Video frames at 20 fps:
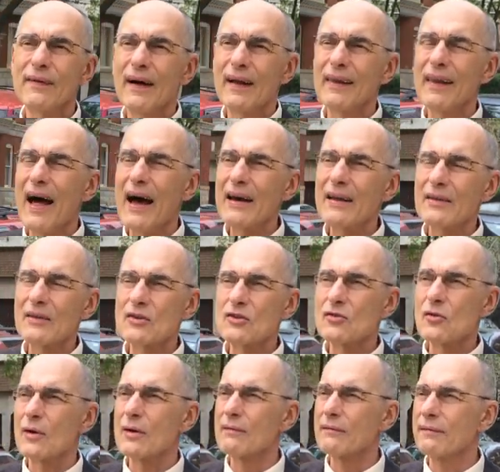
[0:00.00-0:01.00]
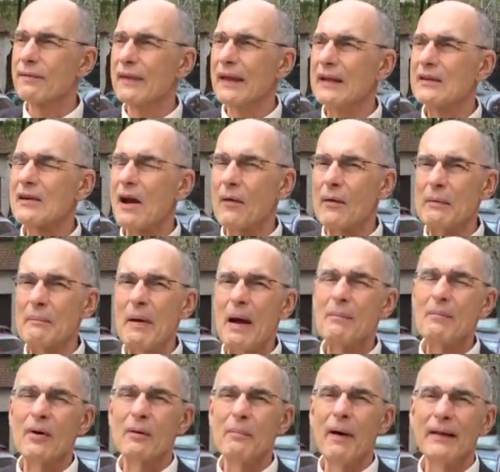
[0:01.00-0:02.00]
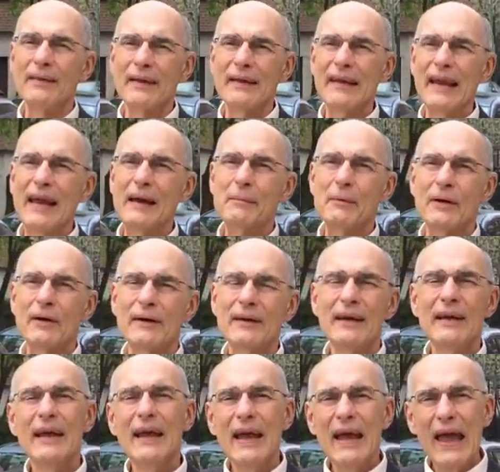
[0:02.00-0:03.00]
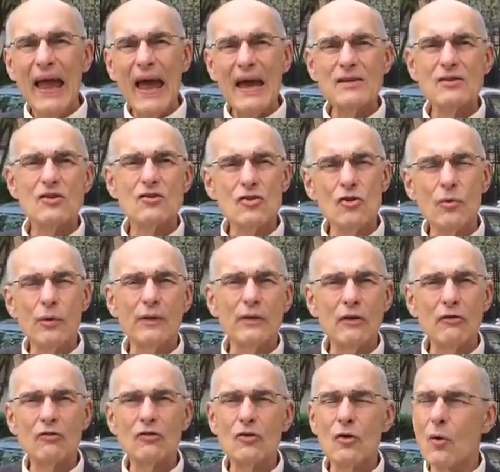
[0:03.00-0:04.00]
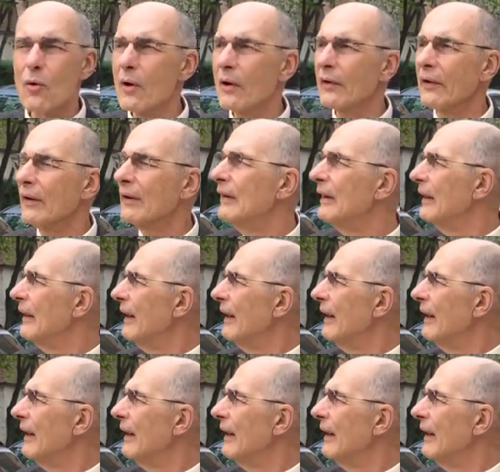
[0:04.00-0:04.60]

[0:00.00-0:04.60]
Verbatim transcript: a lot of the sort of things I remember about the neighborhood had to do with this corner.